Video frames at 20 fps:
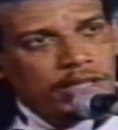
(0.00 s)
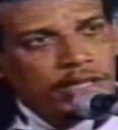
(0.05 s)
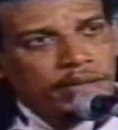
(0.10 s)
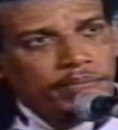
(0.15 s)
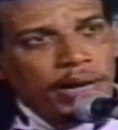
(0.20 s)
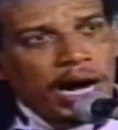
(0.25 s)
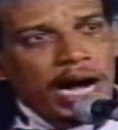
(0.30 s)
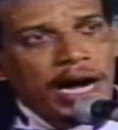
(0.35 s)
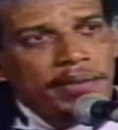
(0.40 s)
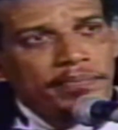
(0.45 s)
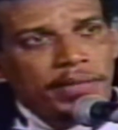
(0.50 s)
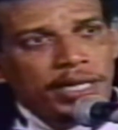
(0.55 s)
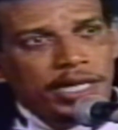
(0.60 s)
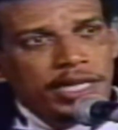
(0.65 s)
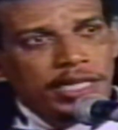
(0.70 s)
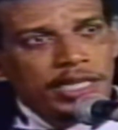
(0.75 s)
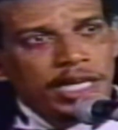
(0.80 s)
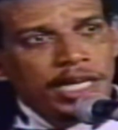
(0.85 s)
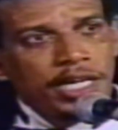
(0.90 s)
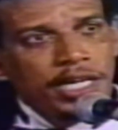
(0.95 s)

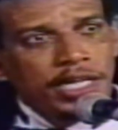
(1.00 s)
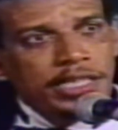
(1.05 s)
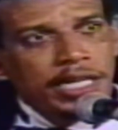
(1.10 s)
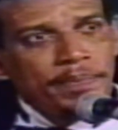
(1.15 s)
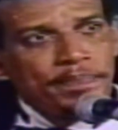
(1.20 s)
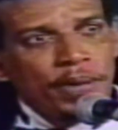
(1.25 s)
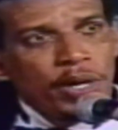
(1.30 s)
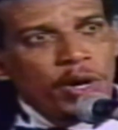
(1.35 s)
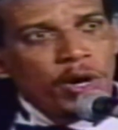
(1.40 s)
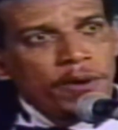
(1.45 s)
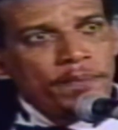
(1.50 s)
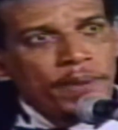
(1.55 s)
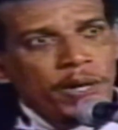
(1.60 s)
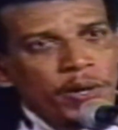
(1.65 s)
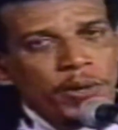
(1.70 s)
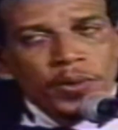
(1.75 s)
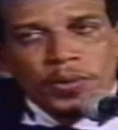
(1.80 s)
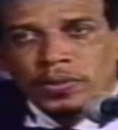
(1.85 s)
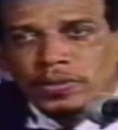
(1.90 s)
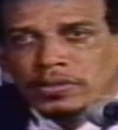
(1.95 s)
Mama Look a Boo
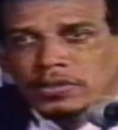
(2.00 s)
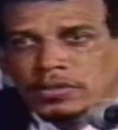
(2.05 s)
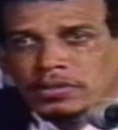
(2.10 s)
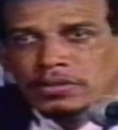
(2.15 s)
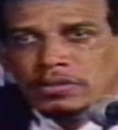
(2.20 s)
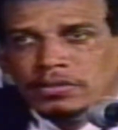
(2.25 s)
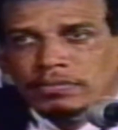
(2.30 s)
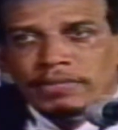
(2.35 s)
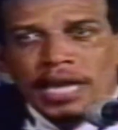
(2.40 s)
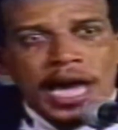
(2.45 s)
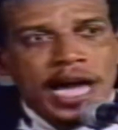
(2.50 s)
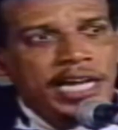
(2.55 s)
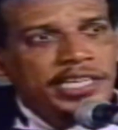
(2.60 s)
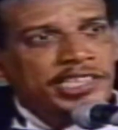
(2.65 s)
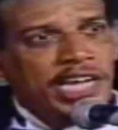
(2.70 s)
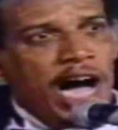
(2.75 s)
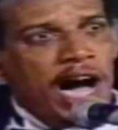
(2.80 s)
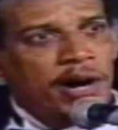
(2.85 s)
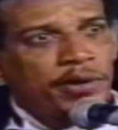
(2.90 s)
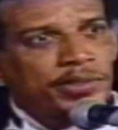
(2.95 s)
Boo, they
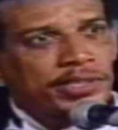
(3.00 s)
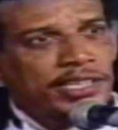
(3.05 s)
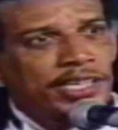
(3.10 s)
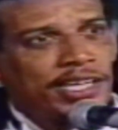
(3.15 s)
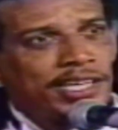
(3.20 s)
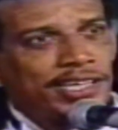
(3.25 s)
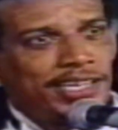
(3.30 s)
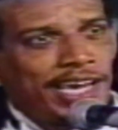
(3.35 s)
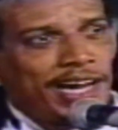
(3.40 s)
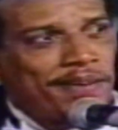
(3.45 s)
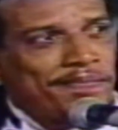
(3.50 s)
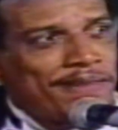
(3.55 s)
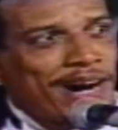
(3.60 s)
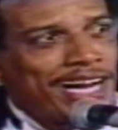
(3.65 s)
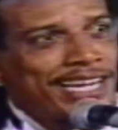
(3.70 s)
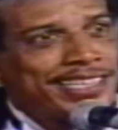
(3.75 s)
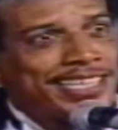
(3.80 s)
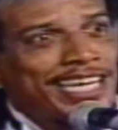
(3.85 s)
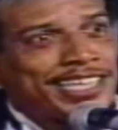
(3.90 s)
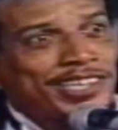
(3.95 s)
shout. Their
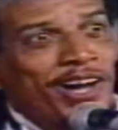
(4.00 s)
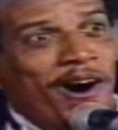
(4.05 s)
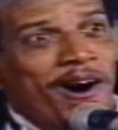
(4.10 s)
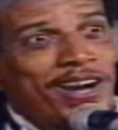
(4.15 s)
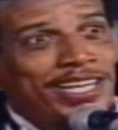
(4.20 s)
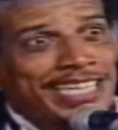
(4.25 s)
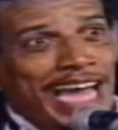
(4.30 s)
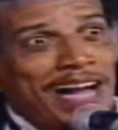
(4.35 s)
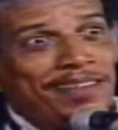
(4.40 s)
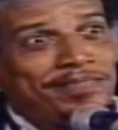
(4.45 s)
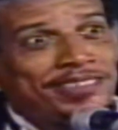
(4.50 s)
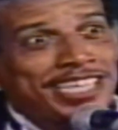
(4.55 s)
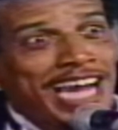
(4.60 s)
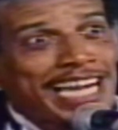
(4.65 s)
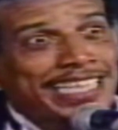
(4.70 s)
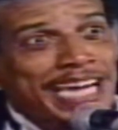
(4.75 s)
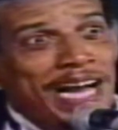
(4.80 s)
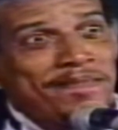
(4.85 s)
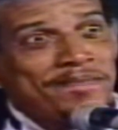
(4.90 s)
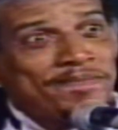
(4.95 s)
mother told them,
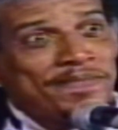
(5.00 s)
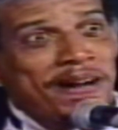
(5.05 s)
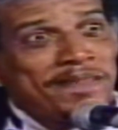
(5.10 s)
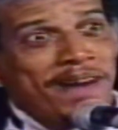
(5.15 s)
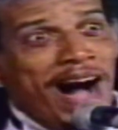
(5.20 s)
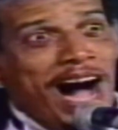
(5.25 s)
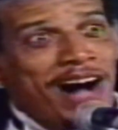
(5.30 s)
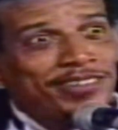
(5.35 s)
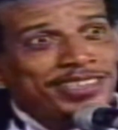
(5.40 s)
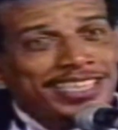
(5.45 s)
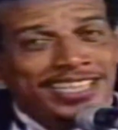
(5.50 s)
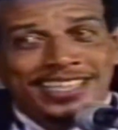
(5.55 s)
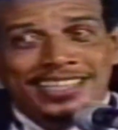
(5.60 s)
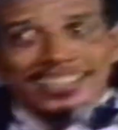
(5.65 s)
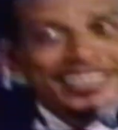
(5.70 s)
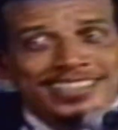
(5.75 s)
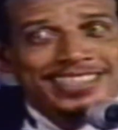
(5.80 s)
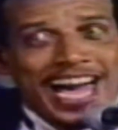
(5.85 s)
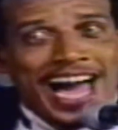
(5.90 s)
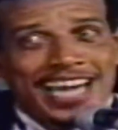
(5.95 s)
shut up your mouth.
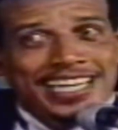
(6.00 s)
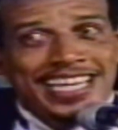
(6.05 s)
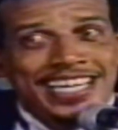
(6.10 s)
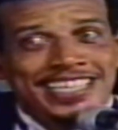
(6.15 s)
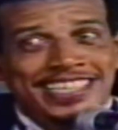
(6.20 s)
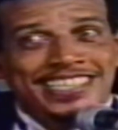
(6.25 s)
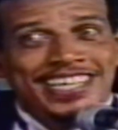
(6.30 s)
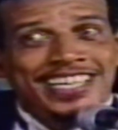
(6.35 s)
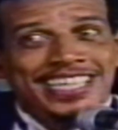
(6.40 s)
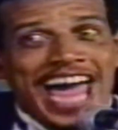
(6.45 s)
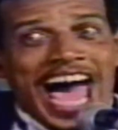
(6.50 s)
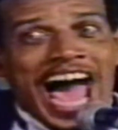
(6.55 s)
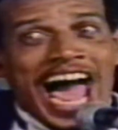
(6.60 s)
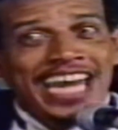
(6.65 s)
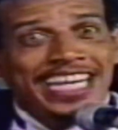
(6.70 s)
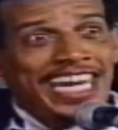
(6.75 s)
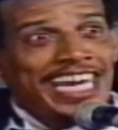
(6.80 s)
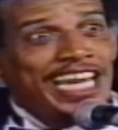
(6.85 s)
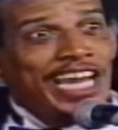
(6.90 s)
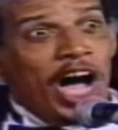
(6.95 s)
That is your
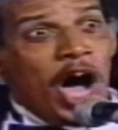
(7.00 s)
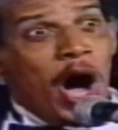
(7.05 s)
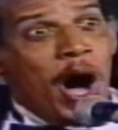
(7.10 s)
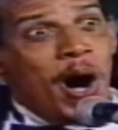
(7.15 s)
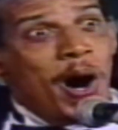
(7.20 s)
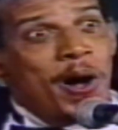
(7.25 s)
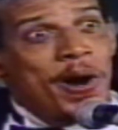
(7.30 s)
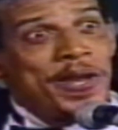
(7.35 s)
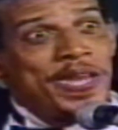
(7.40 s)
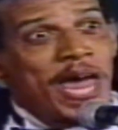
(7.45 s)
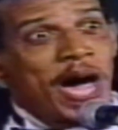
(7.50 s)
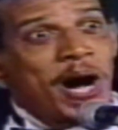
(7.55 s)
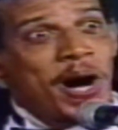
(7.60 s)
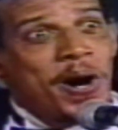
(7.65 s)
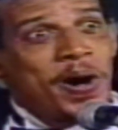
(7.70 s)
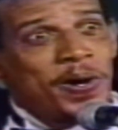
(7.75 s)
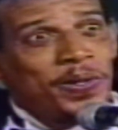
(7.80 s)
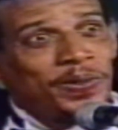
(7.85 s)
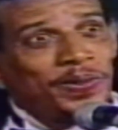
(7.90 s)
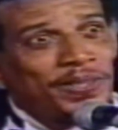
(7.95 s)
daddy, oh
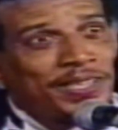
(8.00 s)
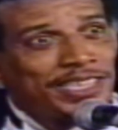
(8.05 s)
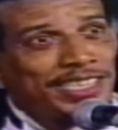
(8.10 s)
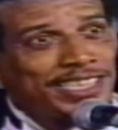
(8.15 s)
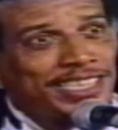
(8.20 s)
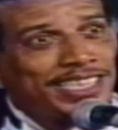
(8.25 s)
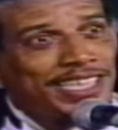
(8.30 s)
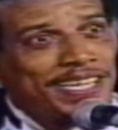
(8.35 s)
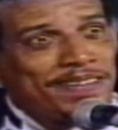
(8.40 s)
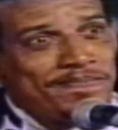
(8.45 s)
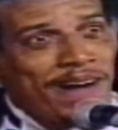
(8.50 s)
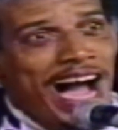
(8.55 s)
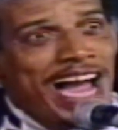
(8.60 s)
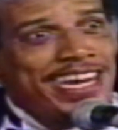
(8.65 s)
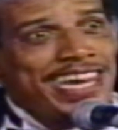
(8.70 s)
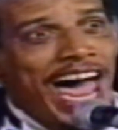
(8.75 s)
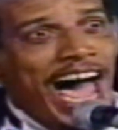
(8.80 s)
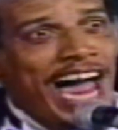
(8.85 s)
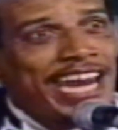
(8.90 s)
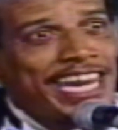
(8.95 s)
no. My
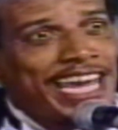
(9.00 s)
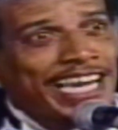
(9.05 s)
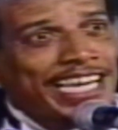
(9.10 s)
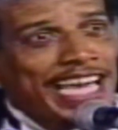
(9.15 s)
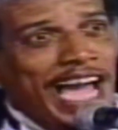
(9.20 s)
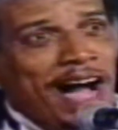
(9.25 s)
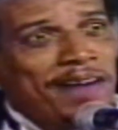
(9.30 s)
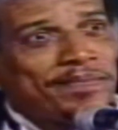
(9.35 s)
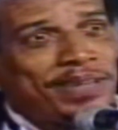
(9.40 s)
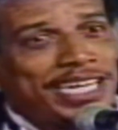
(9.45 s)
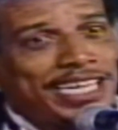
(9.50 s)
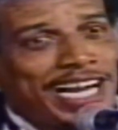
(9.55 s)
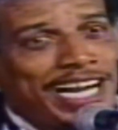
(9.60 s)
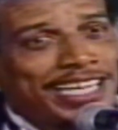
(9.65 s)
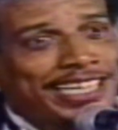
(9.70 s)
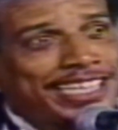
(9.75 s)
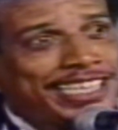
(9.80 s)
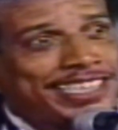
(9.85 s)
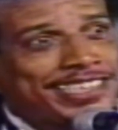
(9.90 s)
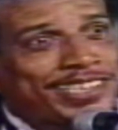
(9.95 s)
daddy can be
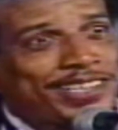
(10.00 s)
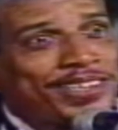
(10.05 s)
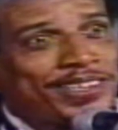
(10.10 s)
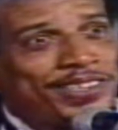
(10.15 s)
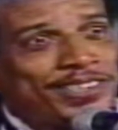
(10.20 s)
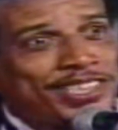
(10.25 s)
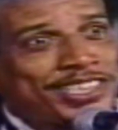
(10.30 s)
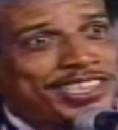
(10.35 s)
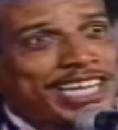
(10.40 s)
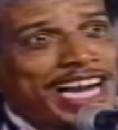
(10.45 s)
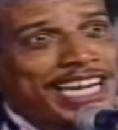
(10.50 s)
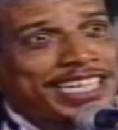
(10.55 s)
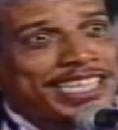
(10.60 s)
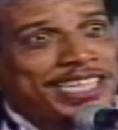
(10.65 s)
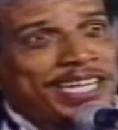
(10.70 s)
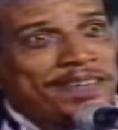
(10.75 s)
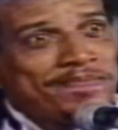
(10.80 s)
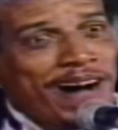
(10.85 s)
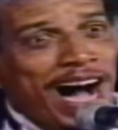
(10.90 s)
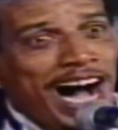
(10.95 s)
ugly, so shut
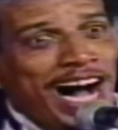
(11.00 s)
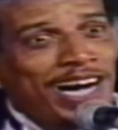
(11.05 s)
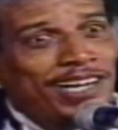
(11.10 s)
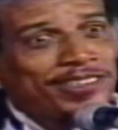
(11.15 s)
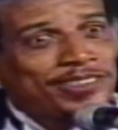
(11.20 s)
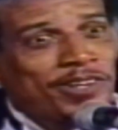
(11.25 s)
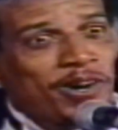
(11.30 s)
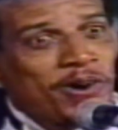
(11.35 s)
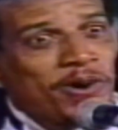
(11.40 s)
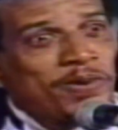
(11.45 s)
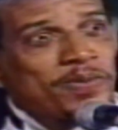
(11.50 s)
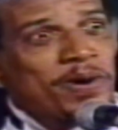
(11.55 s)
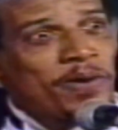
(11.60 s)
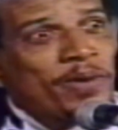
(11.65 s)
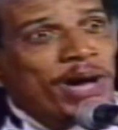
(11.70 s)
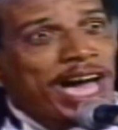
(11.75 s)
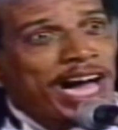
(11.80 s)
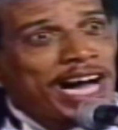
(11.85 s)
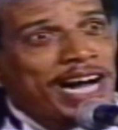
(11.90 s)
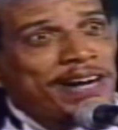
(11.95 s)
your mouth. Go
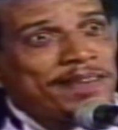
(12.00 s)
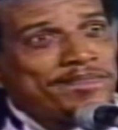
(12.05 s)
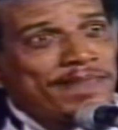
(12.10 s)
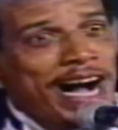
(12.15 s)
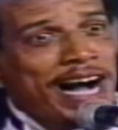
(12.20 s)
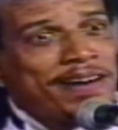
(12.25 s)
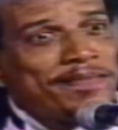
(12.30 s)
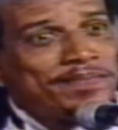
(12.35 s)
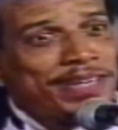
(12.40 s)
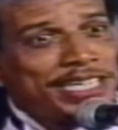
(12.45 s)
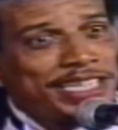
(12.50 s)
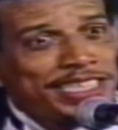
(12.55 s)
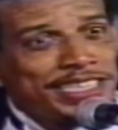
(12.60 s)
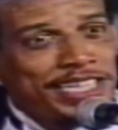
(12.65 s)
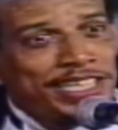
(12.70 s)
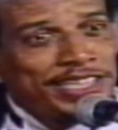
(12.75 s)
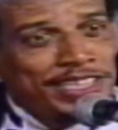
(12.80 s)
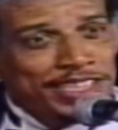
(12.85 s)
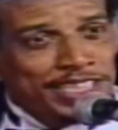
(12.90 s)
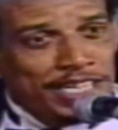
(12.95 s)
away, Mama
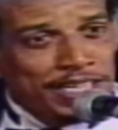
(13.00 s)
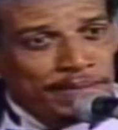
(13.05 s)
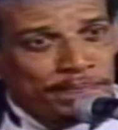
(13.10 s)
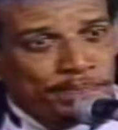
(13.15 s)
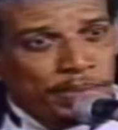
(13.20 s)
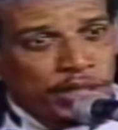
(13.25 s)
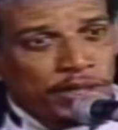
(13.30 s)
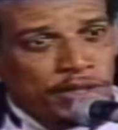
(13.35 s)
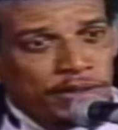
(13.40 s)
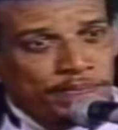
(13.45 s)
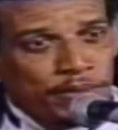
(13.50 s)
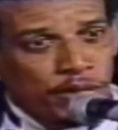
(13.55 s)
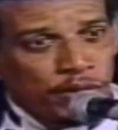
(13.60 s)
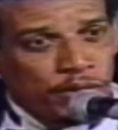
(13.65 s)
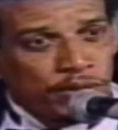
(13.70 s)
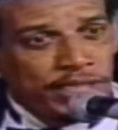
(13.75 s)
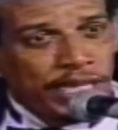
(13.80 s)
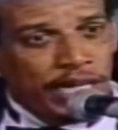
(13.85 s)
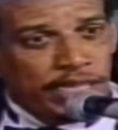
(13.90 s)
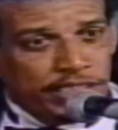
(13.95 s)
Look a Boo
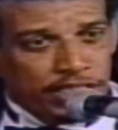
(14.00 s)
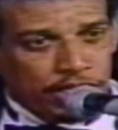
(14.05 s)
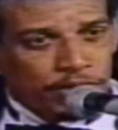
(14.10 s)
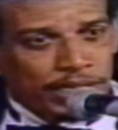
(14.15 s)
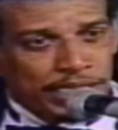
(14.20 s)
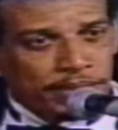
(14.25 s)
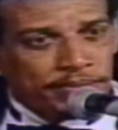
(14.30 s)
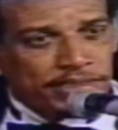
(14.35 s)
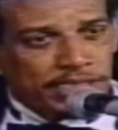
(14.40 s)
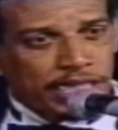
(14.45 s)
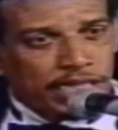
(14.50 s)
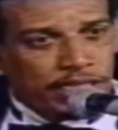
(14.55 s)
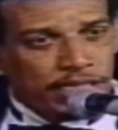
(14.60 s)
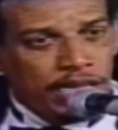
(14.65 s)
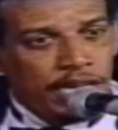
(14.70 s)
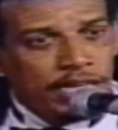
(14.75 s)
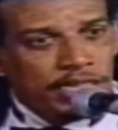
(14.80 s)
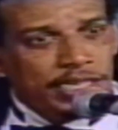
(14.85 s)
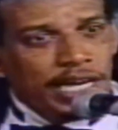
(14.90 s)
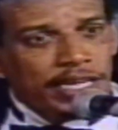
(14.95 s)
Boo. You know what I'm saying?
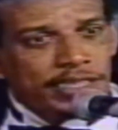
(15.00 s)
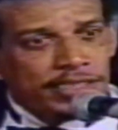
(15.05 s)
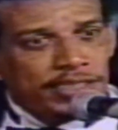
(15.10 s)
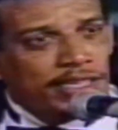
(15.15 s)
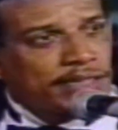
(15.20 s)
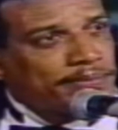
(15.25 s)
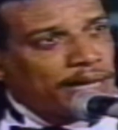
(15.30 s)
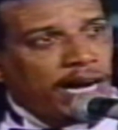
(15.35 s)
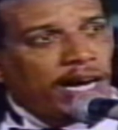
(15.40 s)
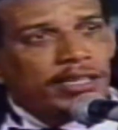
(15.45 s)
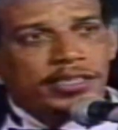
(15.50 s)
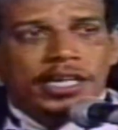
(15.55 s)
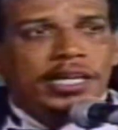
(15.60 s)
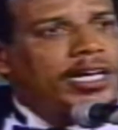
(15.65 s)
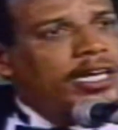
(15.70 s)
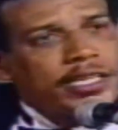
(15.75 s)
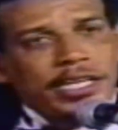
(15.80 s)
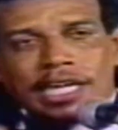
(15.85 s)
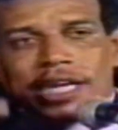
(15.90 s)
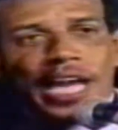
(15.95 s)
Shut your mouth.
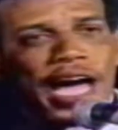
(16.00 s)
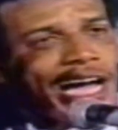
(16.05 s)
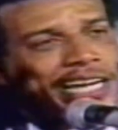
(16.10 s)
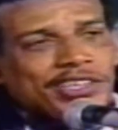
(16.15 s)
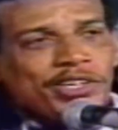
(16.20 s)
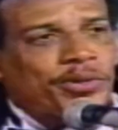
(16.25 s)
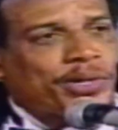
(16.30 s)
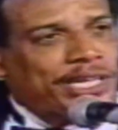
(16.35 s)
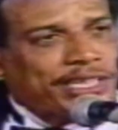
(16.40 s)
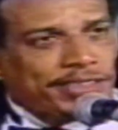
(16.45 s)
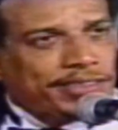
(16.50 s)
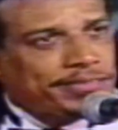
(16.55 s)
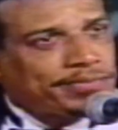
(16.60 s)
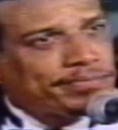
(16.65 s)
They can't do it.